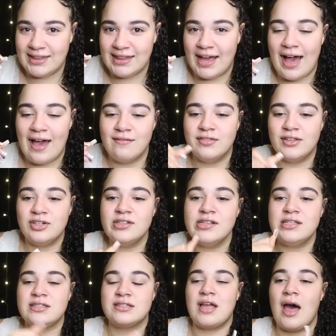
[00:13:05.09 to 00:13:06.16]
Like, I've
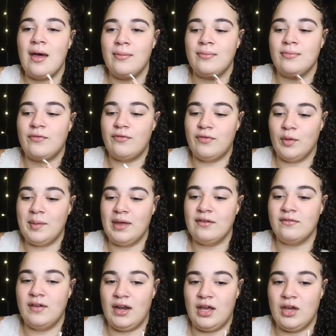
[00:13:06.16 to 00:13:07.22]
literally stopped
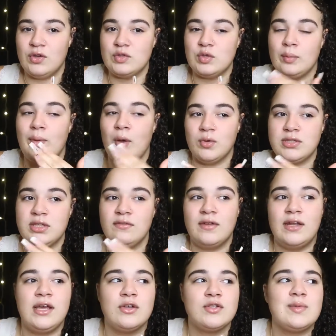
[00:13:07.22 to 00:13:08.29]
filming videos or posting
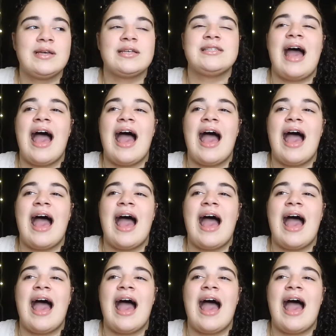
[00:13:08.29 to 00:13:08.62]
videos because